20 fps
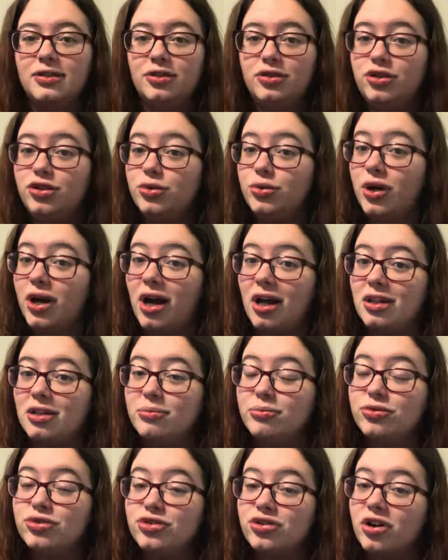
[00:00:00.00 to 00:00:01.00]
2
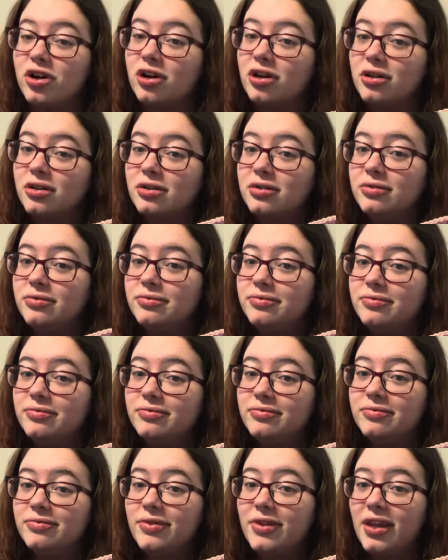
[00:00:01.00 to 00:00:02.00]
columns strong,
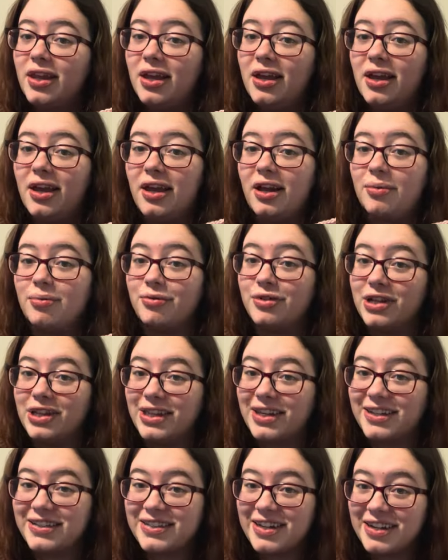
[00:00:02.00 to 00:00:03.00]
and I'm
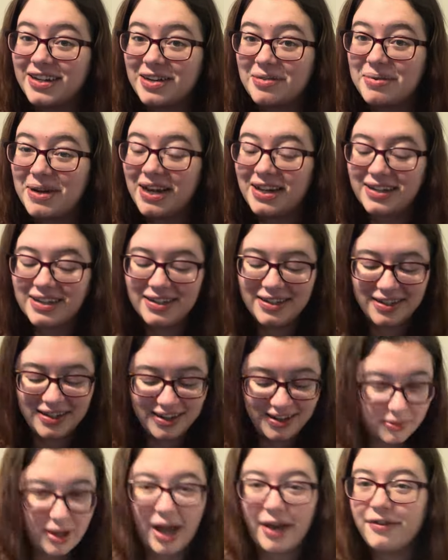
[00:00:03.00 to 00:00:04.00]
really excited about it.
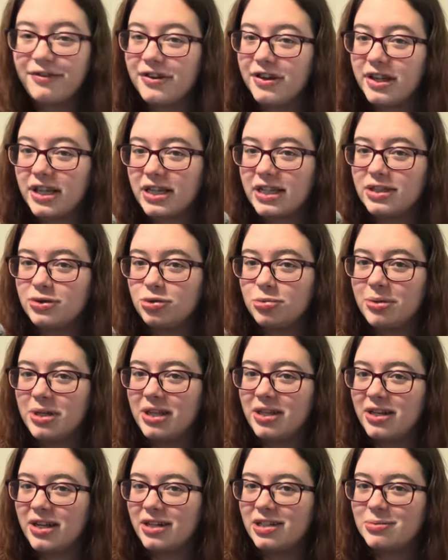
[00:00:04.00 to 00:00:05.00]
I feel like this will be
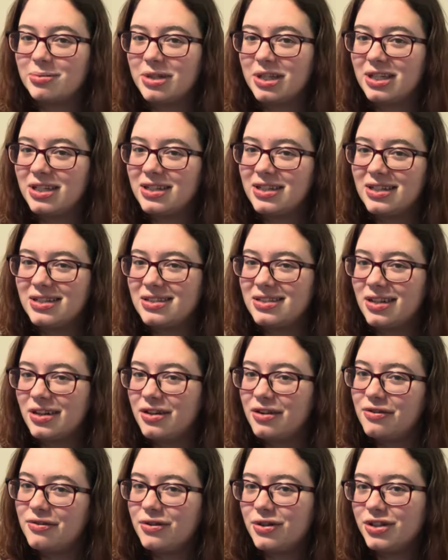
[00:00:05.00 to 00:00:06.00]
the next blanket that's done,
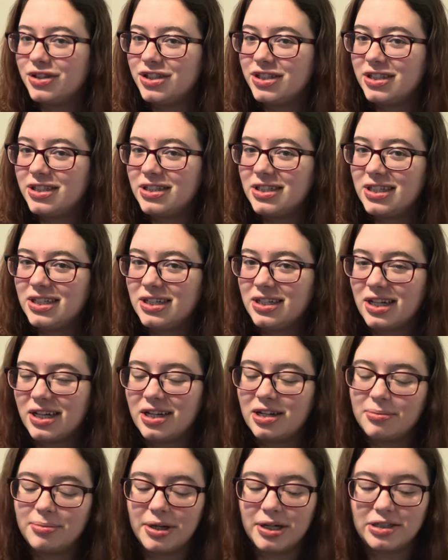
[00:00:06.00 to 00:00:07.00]
unfortunately, like
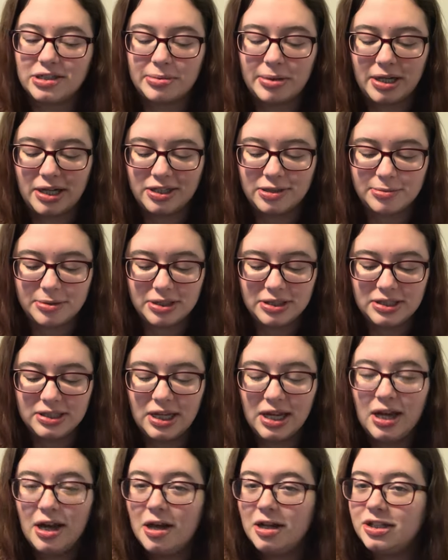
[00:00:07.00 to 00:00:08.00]
compared to my husband's,
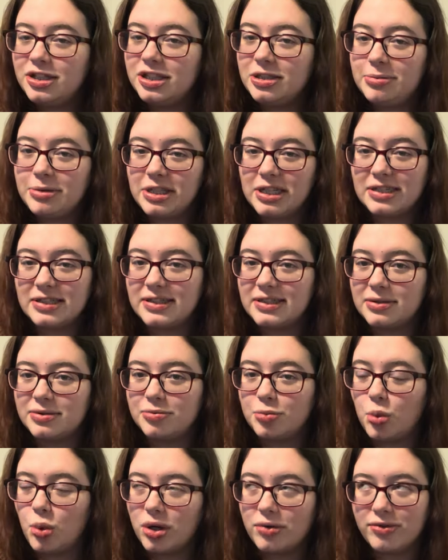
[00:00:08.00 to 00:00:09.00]
just because it's
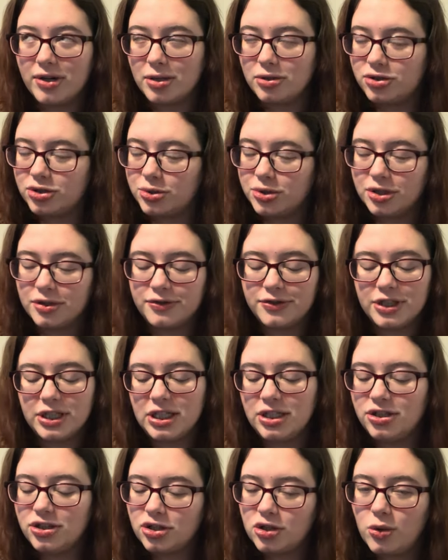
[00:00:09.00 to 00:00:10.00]
one round shorter for
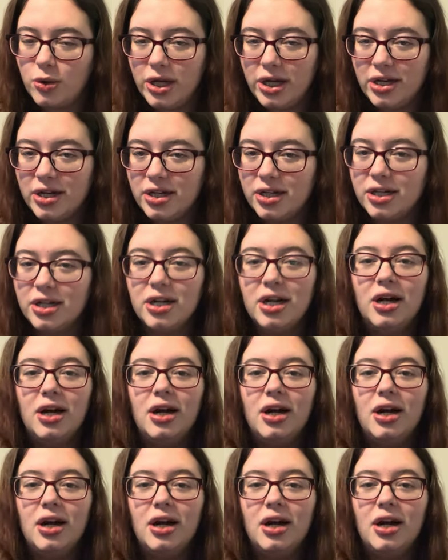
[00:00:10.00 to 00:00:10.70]
each square.